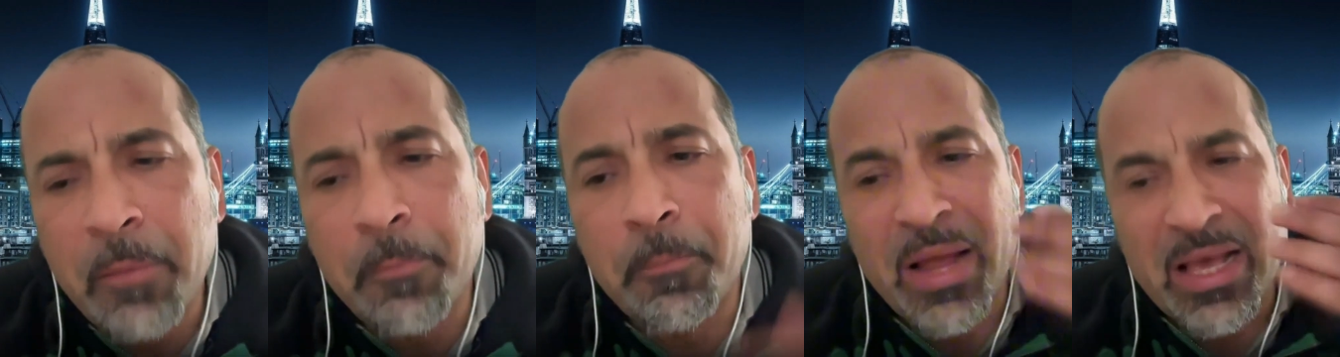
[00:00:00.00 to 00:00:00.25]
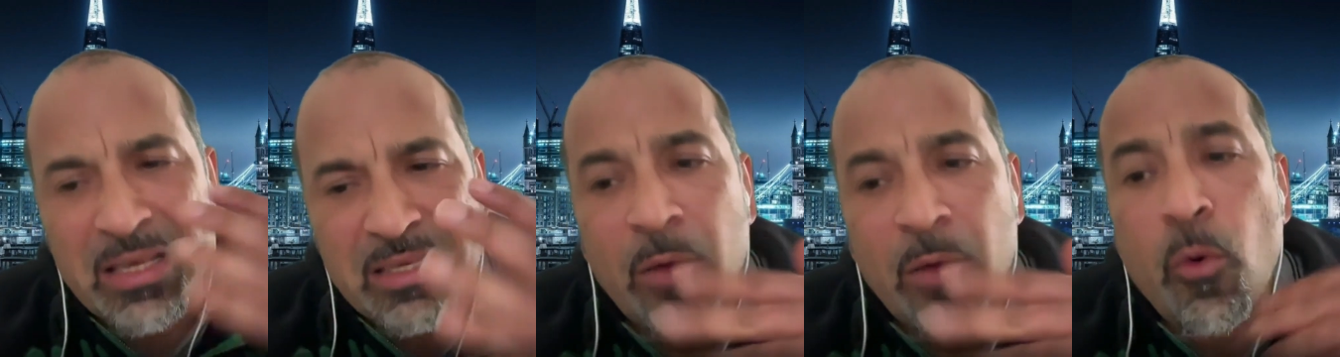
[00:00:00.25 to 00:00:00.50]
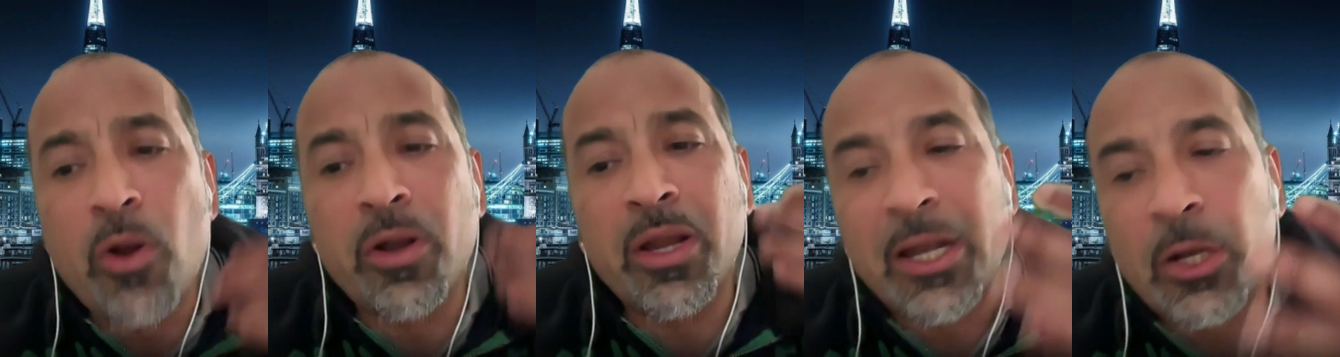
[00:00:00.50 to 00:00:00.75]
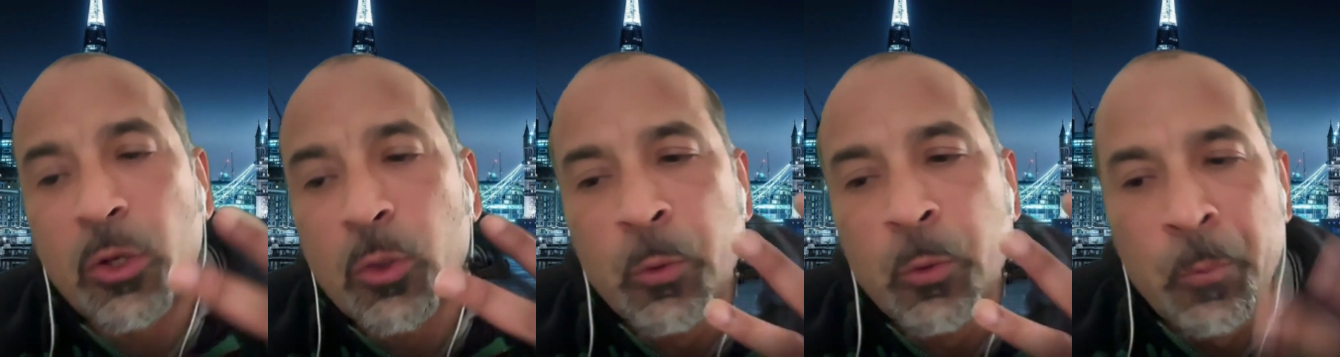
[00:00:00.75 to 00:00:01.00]
Plus, I wanted
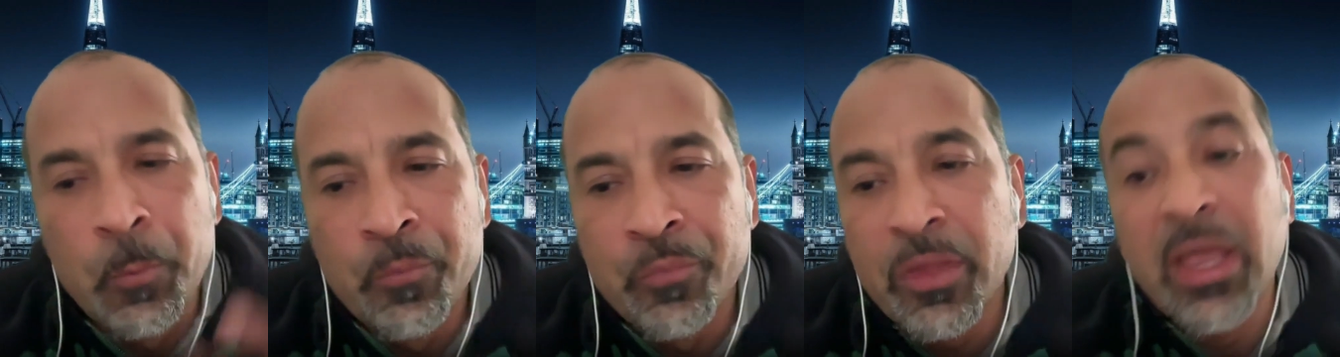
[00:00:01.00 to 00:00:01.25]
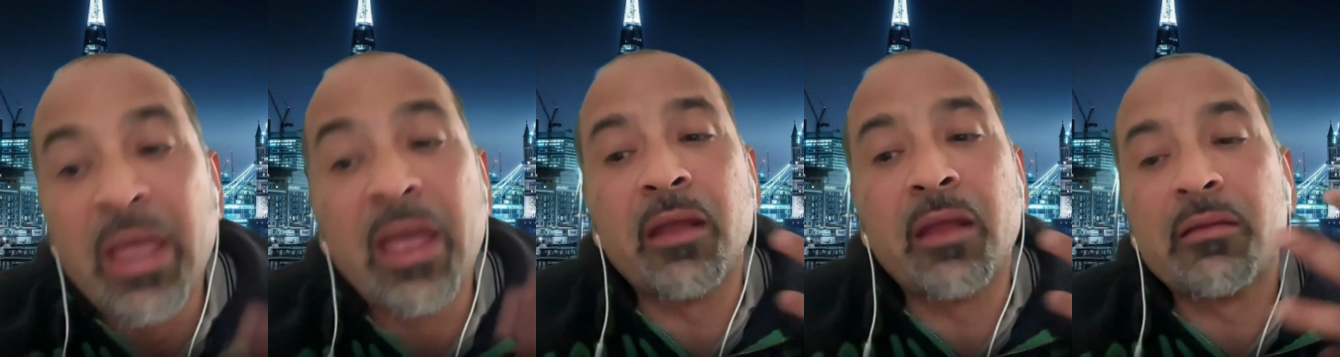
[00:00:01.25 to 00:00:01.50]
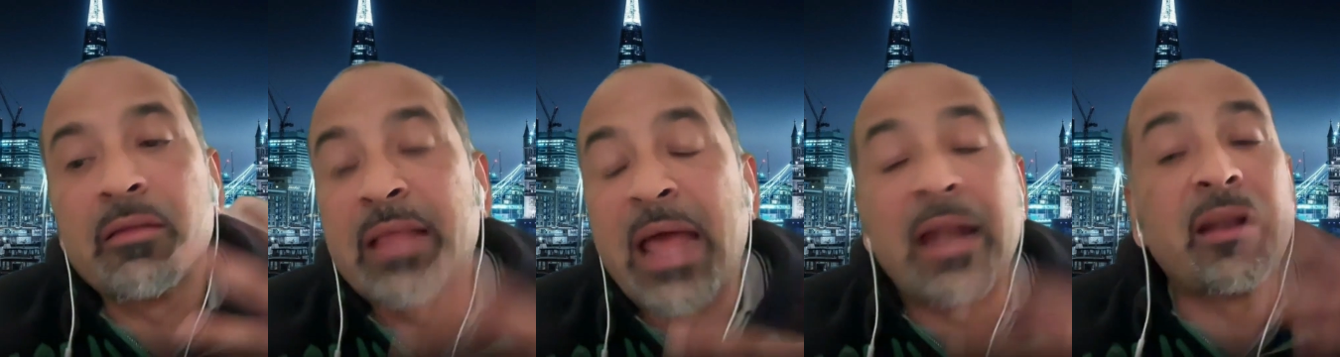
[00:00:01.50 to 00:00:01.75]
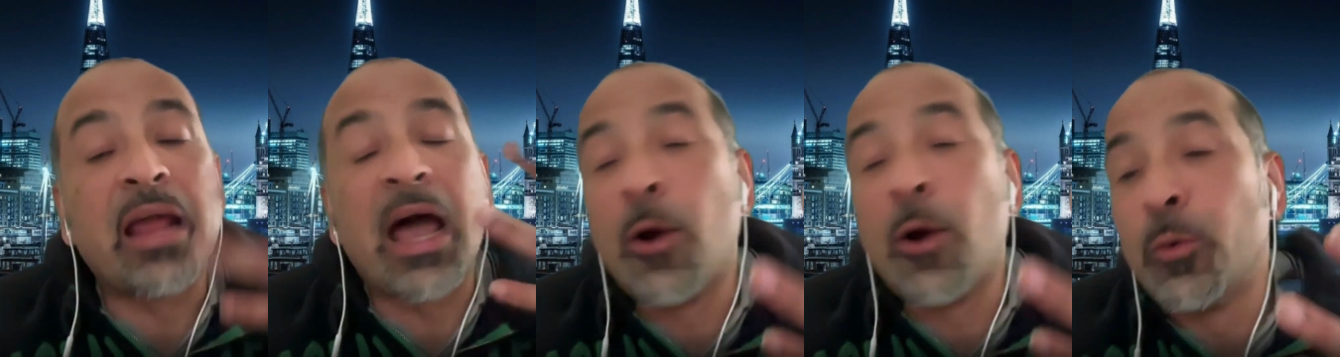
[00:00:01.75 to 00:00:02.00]
to hear that
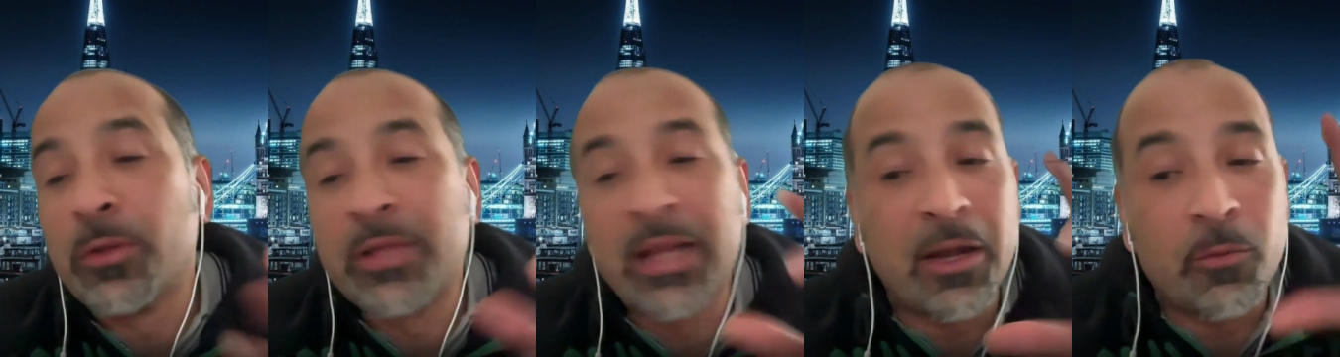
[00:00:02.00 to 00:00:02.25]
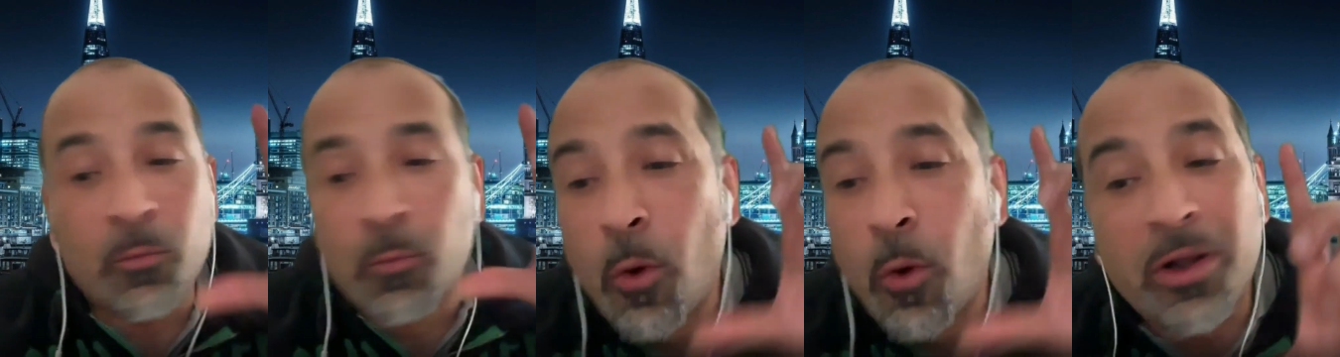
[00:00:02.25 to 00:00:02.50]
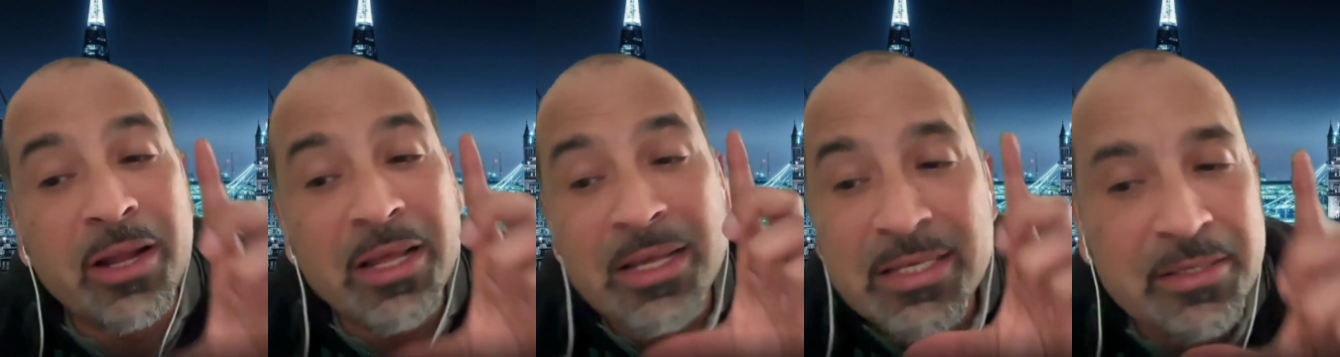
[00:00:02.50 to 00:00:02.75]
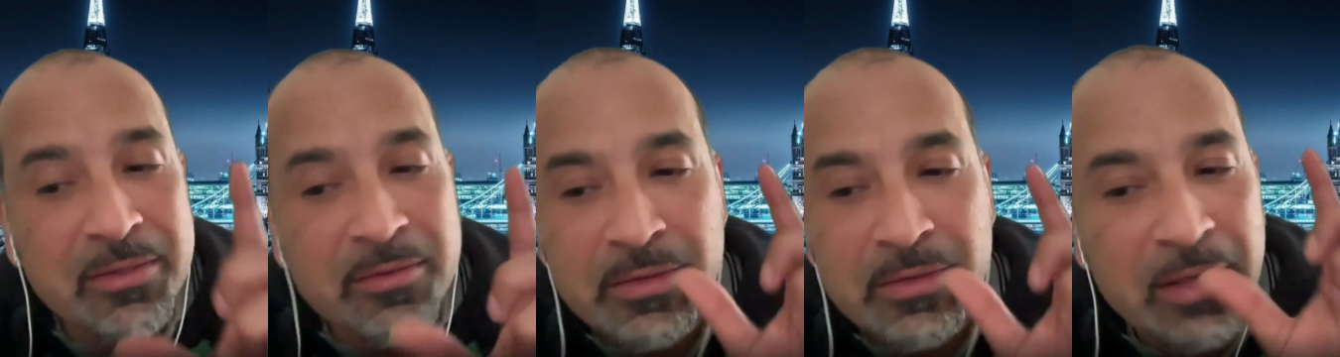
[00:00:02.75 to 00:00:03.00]
out, that what
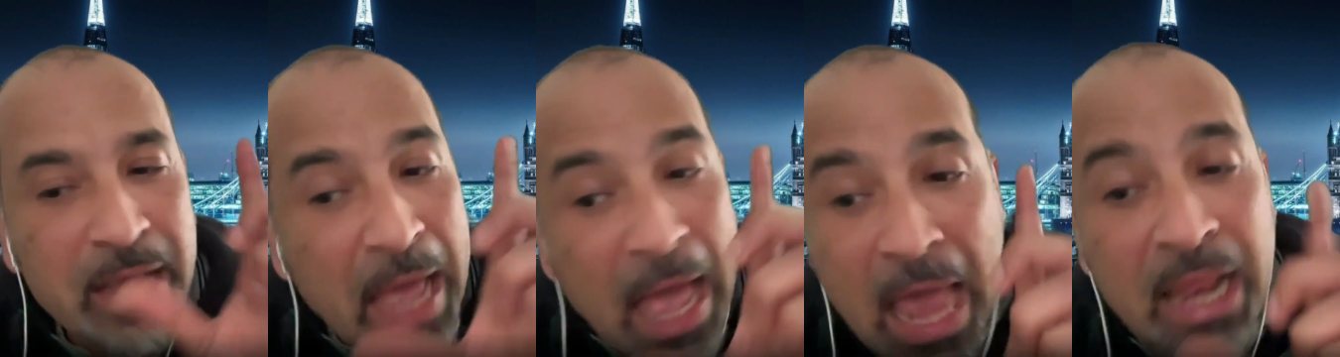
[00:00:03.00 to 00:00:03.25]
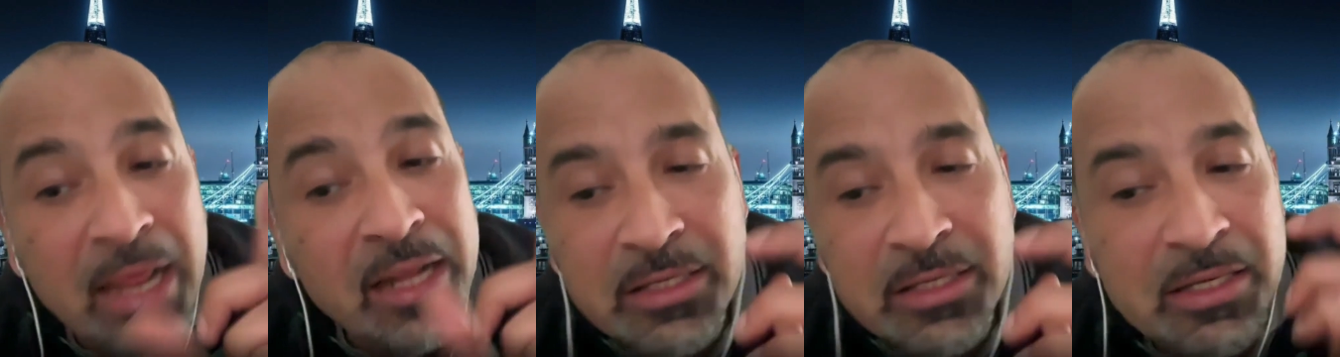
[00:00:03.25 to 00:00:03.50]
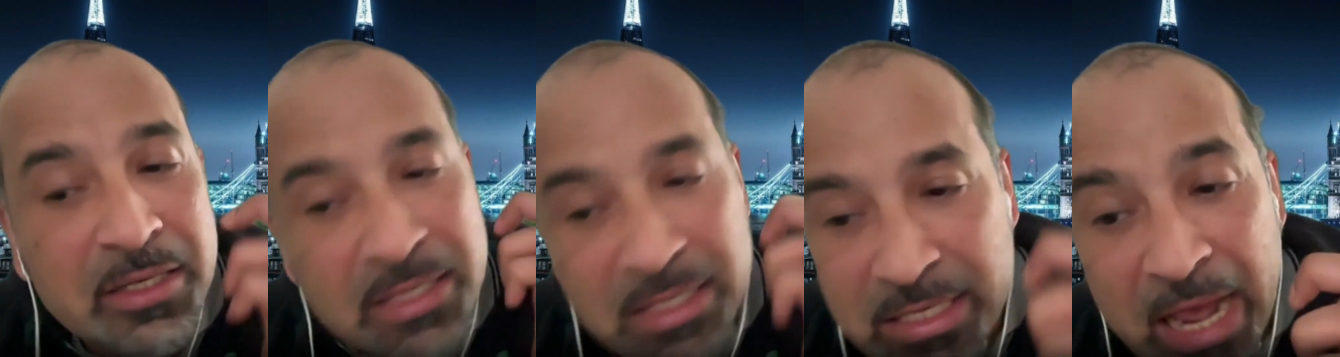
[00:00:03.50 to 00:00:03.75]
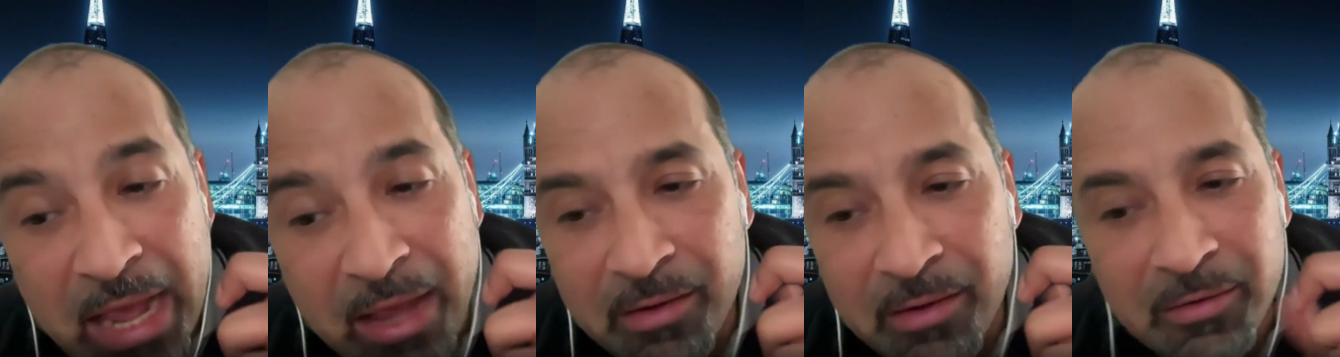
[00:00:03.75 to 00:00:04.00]
is Ellington
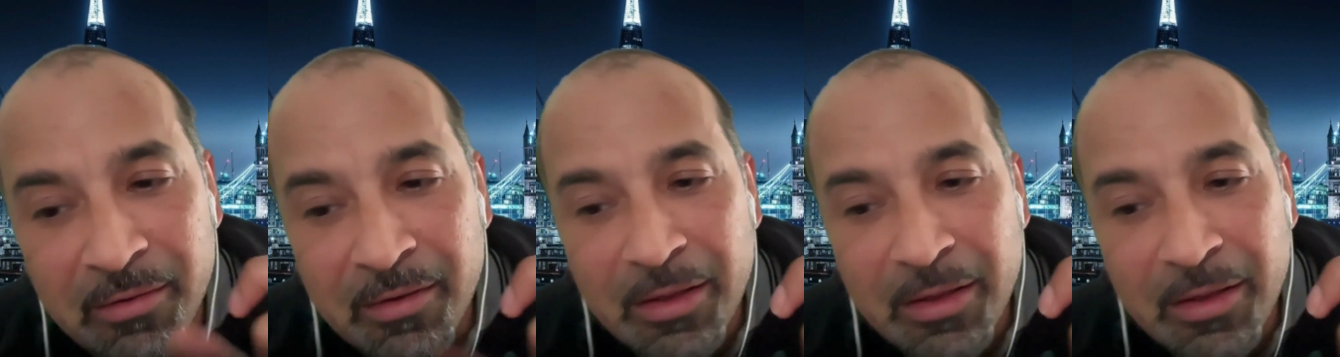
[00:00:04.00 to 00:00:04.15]
style,